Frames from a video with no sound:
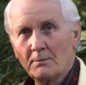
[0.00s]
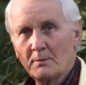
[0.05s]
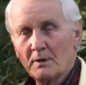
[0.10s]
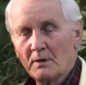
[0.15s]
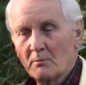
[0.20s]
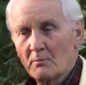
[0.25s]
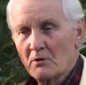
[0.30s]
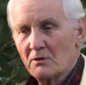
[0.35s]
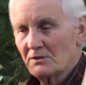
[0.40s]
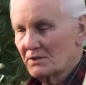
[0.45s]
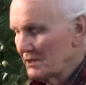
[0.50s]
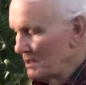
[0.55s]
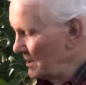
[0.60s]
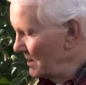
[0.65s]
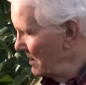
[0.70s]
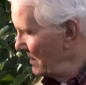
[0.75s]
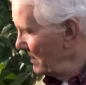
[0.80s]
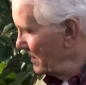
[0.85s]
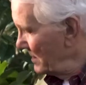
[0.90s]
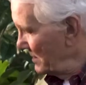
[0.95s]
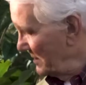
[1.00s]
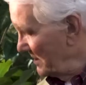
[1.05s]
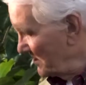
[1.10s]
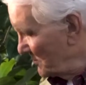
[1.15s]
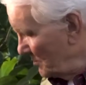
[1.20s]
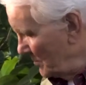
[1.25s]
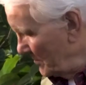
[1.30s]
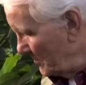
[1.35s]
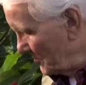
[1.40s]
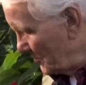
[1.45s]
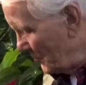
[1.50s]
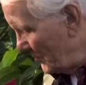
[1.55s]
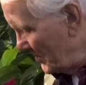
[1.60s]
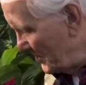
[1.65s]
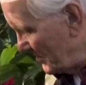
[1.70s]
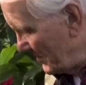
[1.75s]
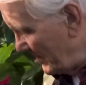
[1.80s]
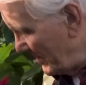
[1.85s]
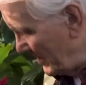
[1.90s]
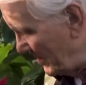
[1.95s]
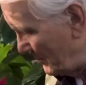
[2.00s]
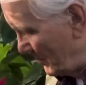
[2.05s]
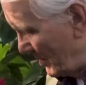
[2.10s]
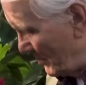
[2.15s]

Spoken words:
members. This one is originated by